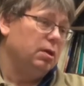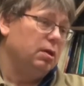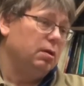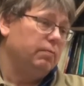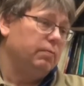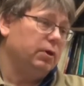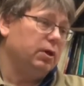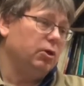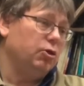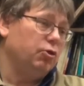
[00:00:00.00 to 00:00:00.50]

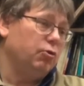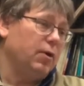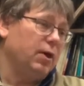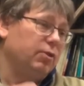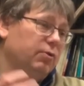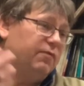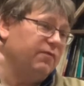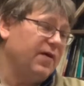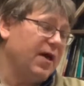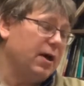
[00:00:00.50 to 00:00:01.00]
Because you have
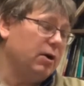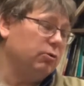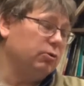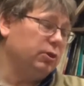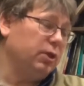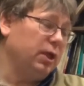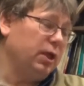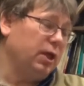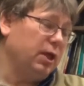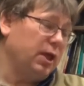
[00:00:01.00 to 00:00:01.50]
the
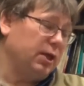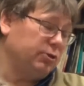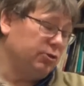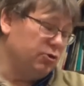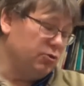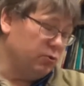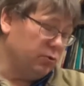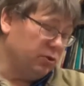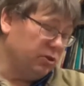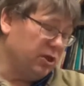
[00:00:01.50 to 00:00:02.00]
faculty at the
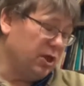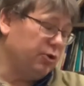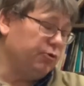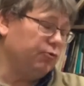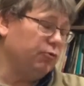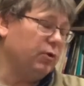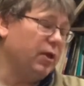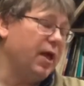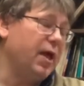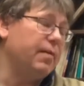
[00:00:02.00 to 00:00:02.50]
North
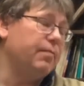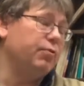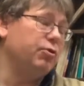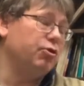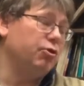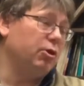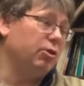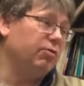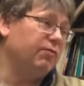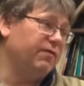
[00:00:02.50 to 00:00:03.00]
Central campus,
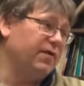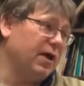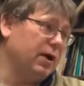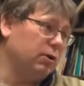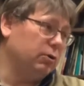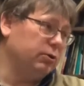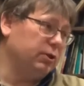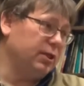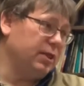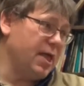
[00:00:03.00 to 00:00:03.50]
you have the
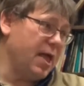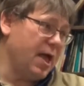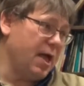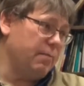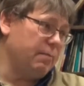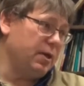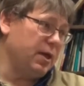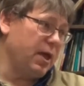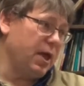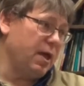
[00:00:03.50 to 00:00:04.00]
faculty at the
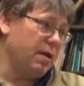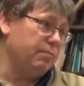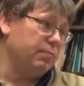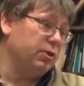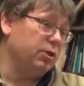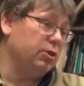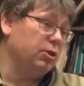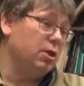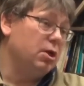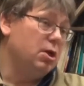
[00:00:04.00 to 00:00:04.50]
Hammond
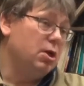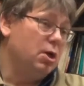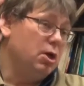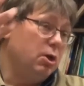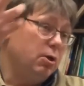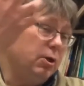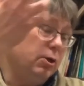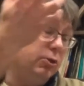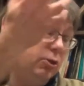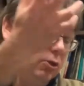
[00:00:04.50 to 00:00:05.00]
campus,
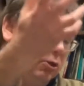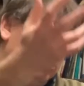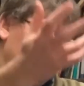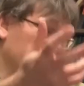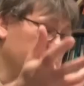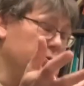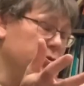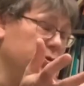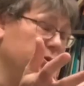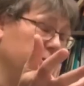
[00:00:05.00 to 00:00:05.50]
you have the
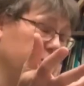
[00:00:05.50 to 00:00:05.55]
students